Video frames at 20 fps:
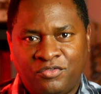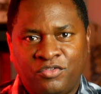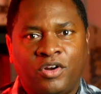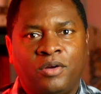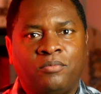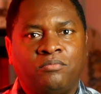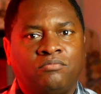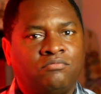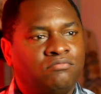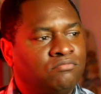
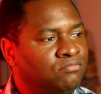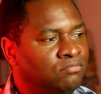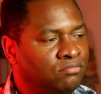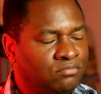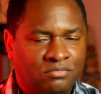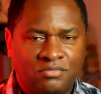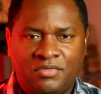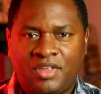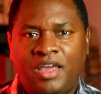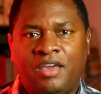from
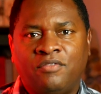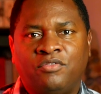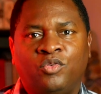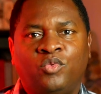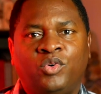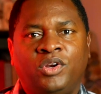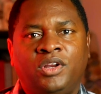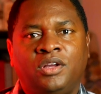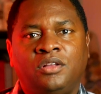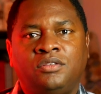
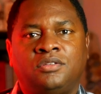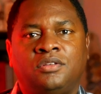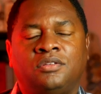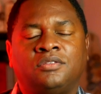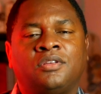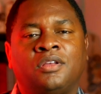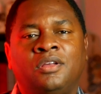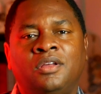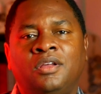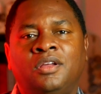everyone else's.
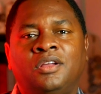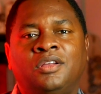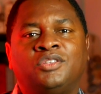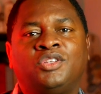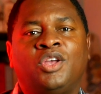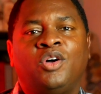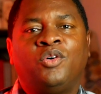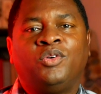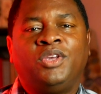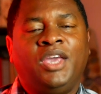
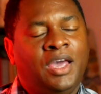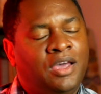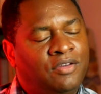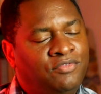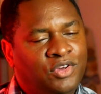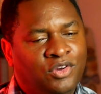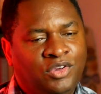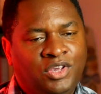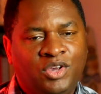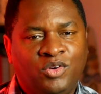So yeah, if
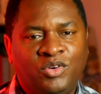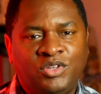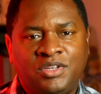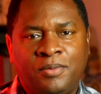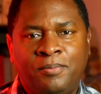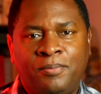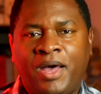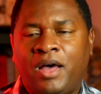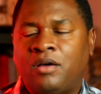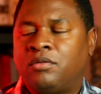you're curious
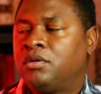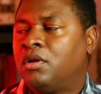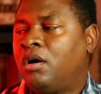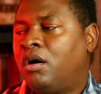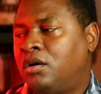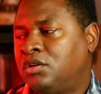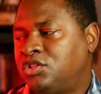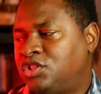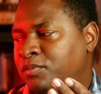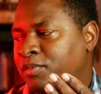about
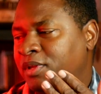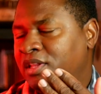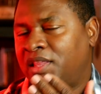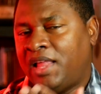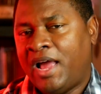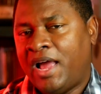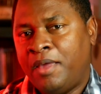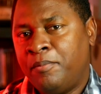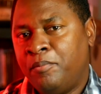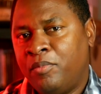RGB
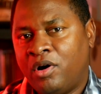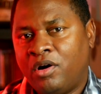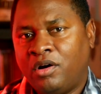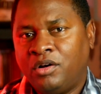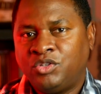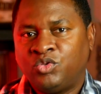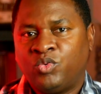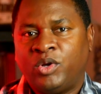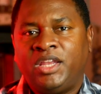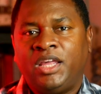light
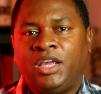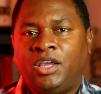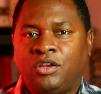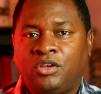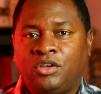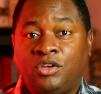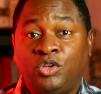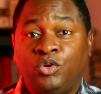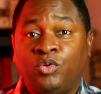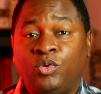bars, what they
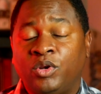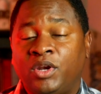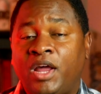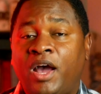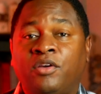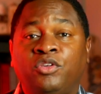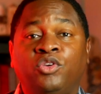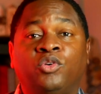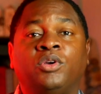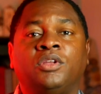can do and how
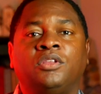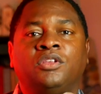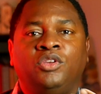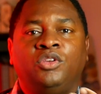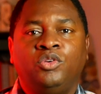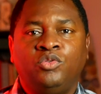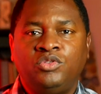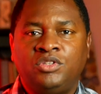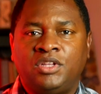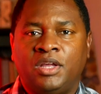you can
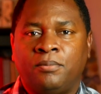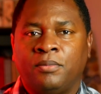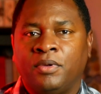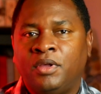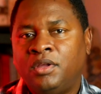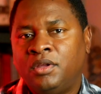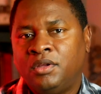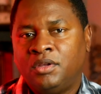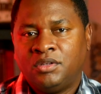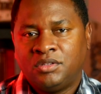use them,
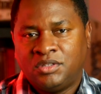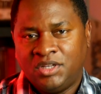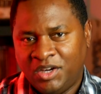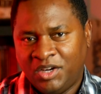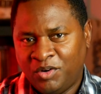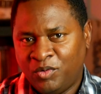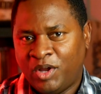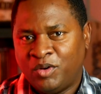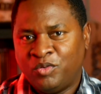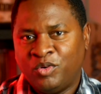stick
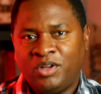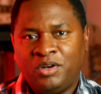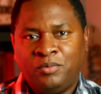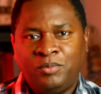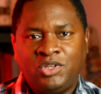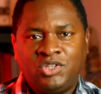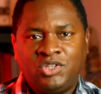around. We're going to be